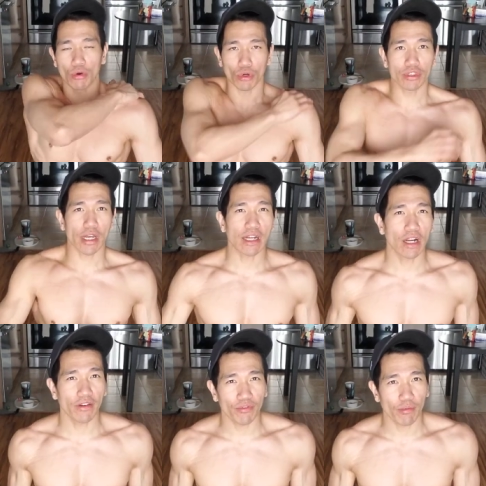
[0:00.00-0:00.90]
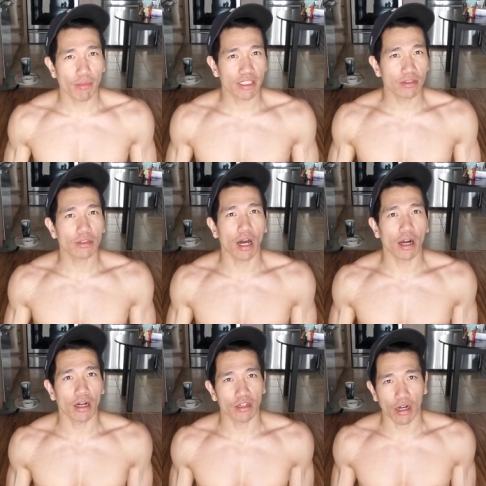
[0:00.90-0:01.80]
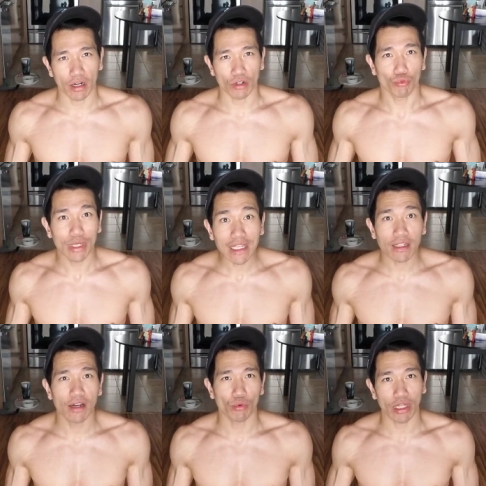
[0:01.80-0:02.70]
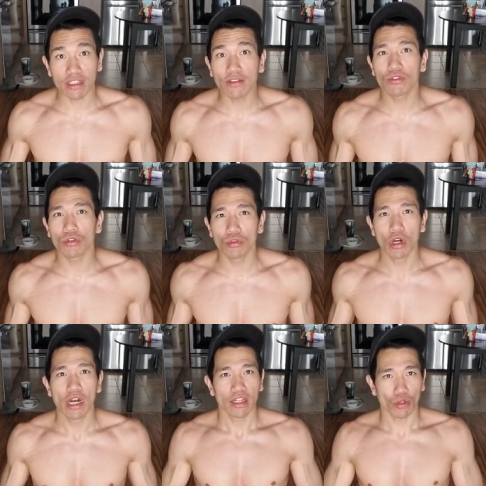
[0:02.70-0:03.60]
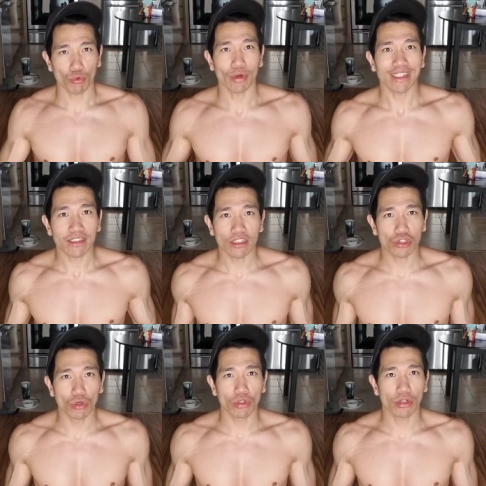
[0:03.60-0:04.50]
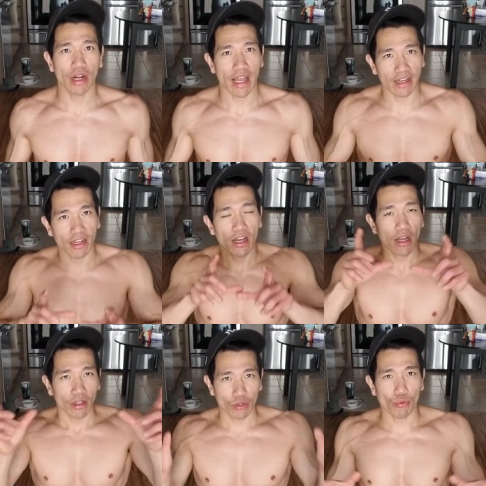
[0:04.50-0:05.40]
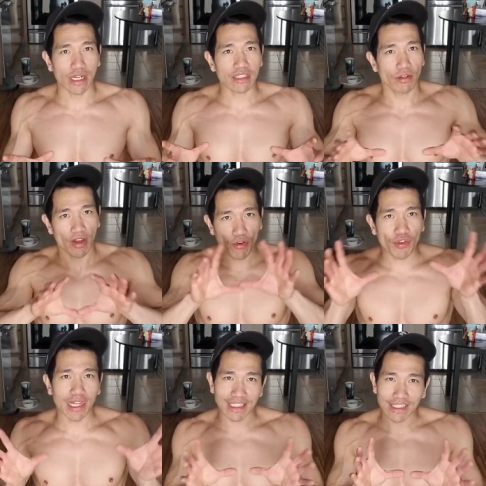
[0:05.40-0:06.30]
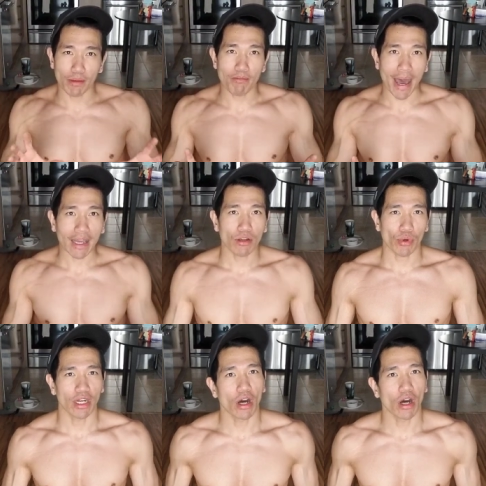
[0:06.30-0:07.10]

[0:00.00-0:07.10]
rotator cuff muscles are, are weak relative to the rest of the shoulder and the rest of everything that's in the back, right?